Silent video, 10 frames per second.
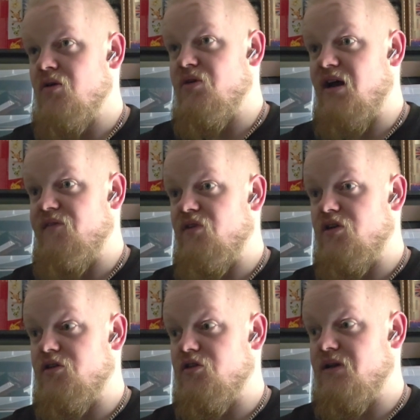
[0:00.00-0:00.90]
without
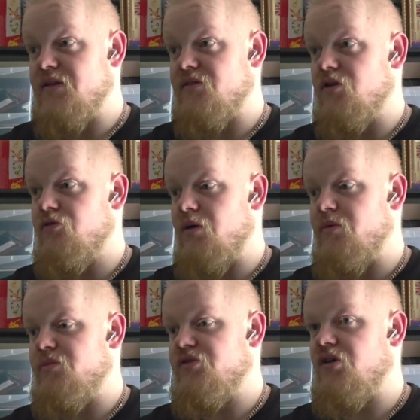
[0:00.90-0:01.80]
further ado, let's go grab
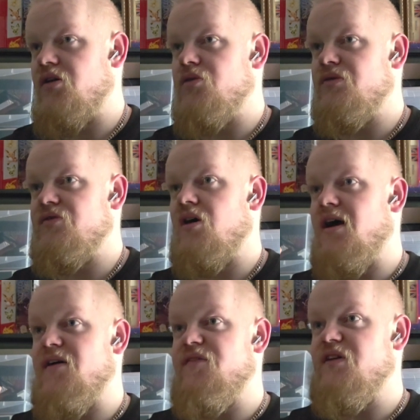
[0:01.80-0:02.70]
them. So we've
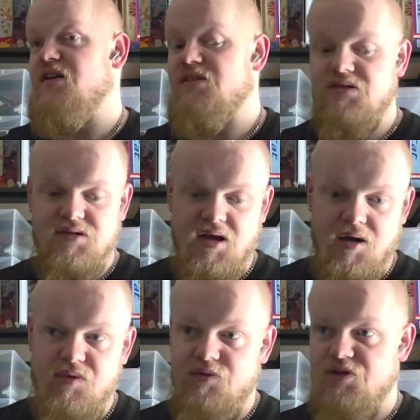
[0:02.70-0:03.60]
got a figure to
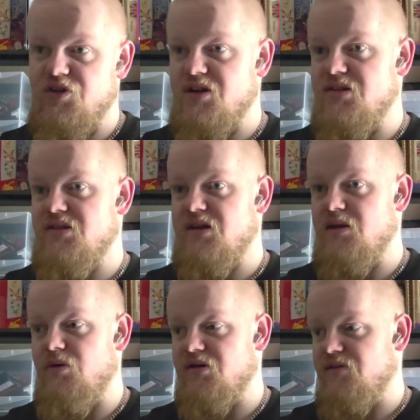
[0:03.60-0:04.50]
start with, which I can see
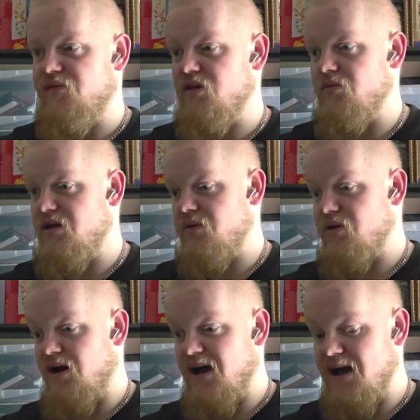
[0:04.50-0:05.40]
in the box in front of me.
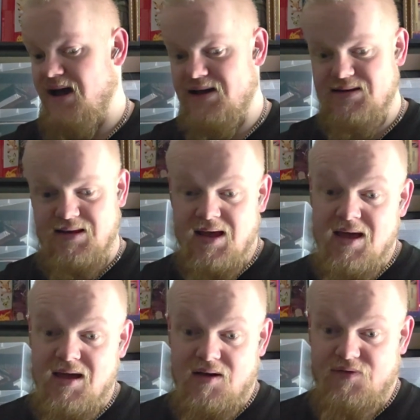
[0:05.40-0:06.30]
We've got a hat,
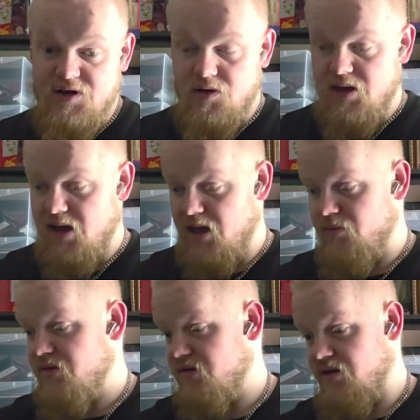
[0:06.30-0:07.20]
a video
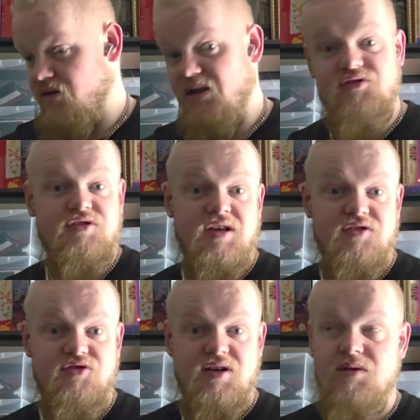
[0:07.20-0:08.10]
game, so let's just
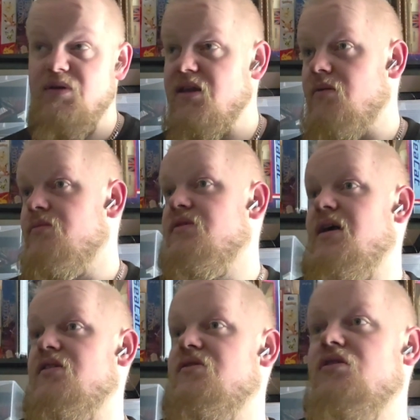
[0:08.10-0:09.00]
get straight into picking them.
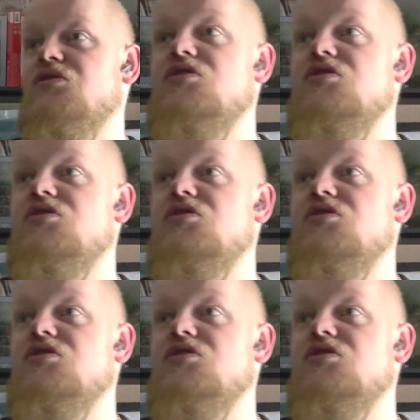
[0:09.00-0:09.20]
Now there's not